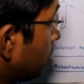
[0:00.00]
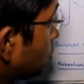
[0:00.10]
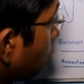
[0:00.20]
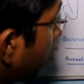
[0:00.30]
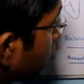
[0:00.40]

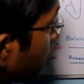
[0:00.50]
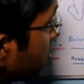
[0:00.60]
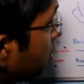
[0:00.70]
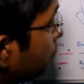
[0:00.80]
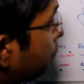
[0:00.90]
So that
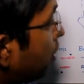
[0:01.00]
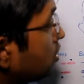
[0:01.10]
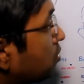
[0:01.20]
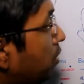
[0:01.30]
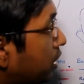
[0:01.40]
was the
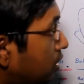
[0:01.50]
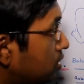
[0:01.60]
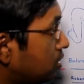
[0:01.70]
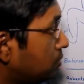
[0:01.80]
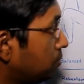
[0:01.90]
first
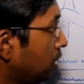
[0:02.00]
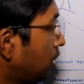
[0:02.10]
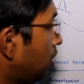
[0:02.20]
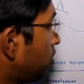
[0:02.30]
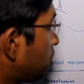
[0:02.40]
mechanism
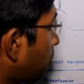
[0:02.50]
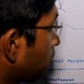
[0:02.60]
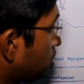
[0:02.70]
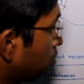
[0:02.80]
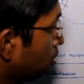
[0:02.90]

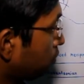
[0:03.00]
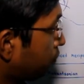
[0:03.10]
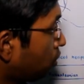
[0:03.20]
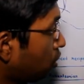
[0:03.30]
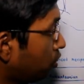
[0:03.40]
responsible
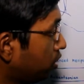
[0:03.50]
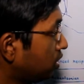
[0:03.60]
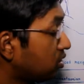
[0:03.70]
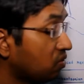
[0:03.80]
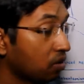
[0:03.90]
for
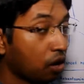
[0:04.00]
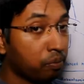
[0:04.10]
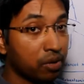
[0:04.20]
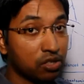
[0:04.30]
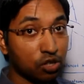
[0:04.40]

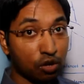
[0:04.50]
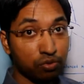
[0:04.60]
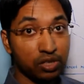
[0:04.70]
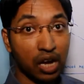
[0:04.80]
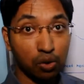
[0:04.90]
development
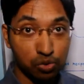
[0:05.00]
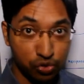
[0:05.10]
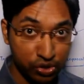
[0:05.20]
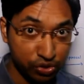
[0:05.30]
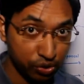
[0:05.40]
of Down
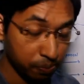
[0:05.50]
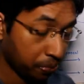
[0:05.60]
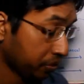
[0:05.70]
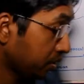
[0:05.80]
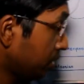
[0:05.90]

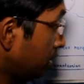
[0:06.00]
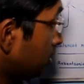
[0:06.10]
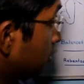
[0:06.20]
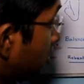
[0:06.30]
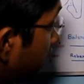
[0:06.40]
syndrome. The